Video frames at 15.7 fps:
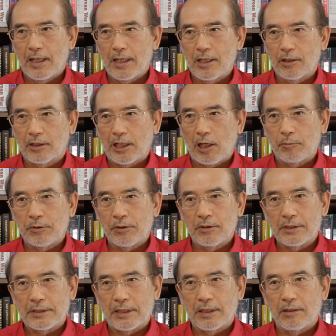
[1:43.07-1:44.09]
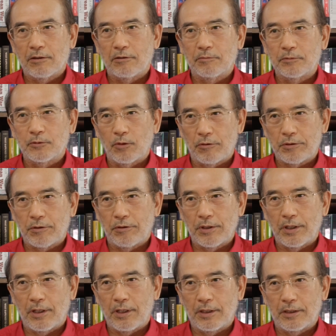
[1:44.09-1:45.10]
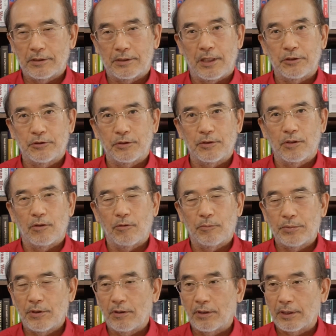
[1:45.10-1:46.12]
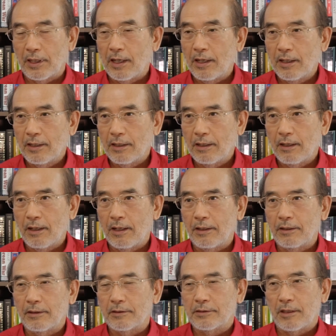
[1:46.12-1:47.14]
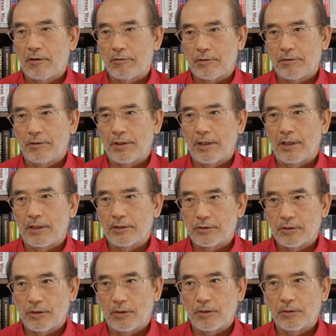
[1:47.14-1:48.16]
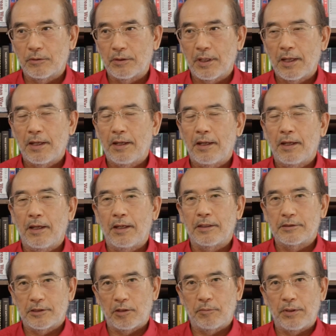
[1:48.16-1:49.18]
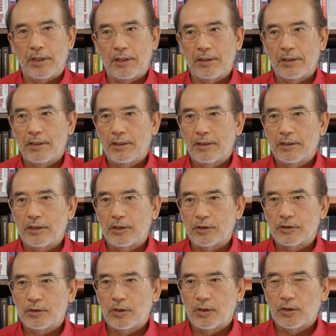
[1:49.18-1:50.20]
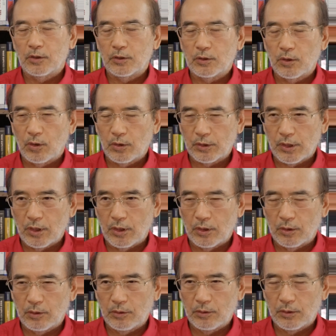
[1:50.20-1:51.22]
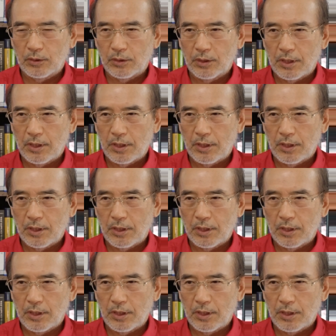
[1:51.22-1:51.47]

The capital city of North Korea is, as you know, Pyongyang, and South Korea is Seoul, and Japan is Tokyo.